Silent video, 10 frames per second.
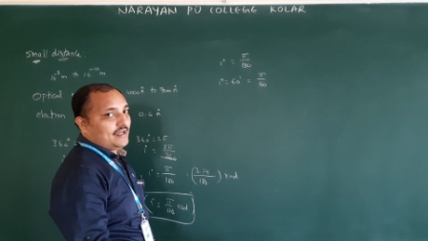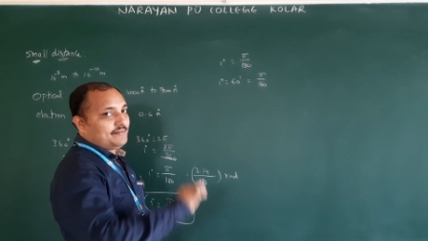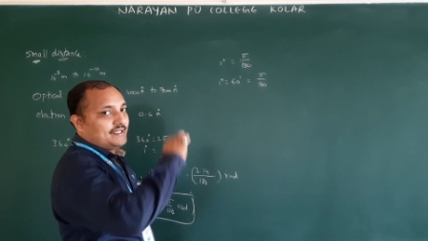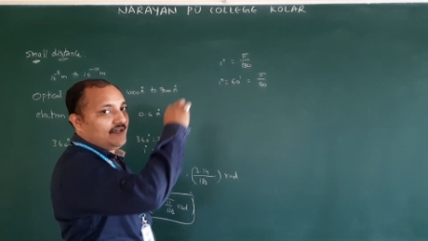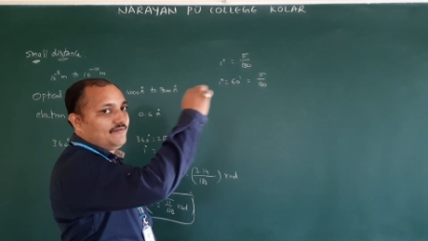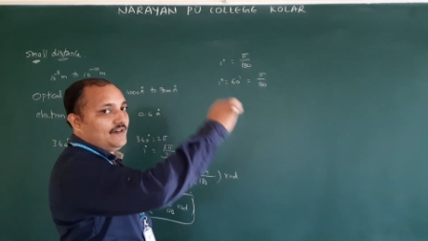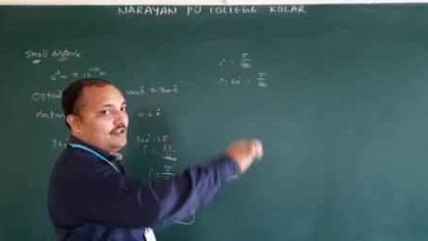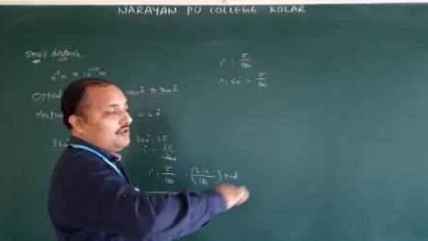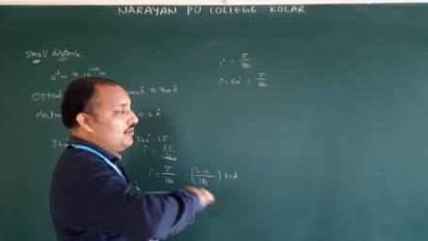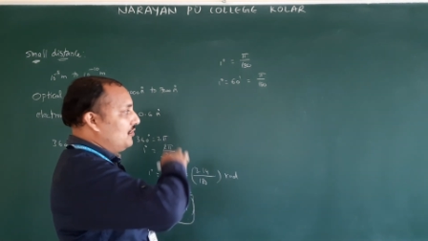I am saying for
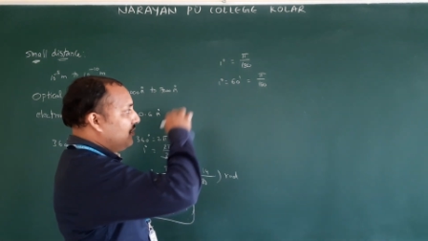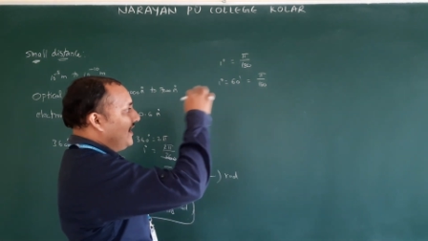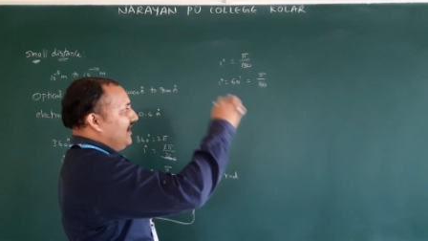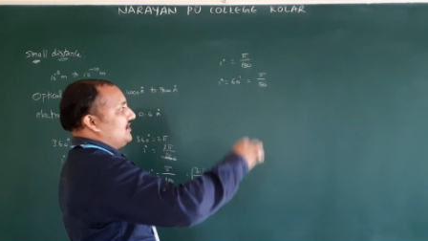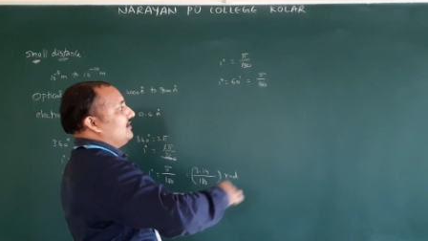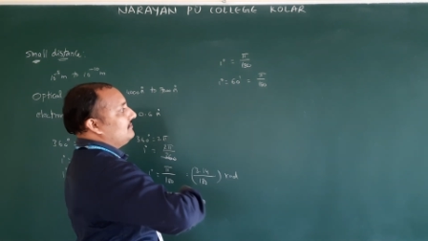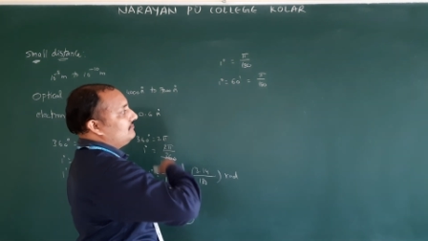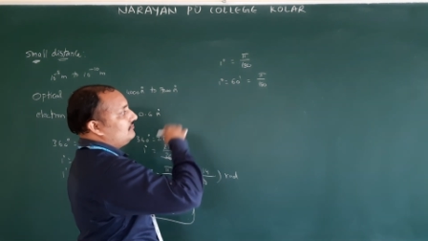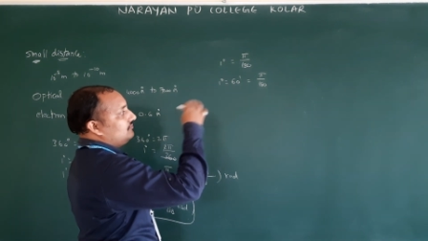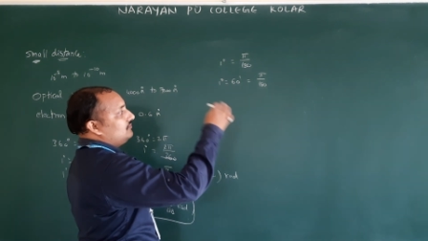rotation.
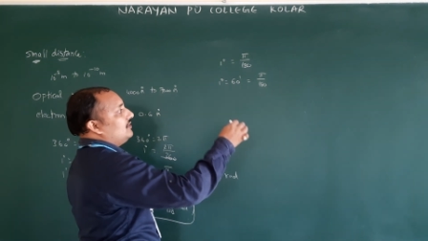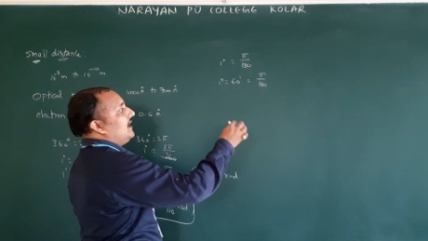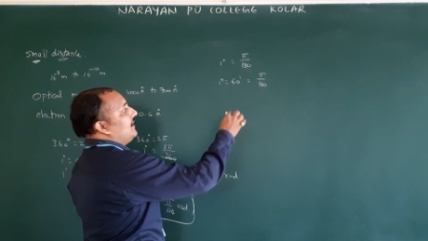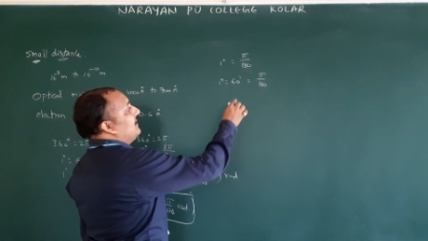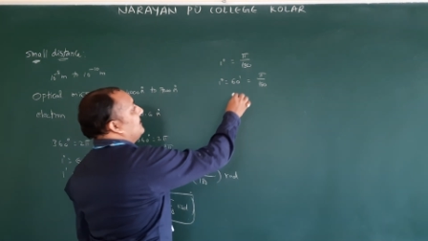Okay.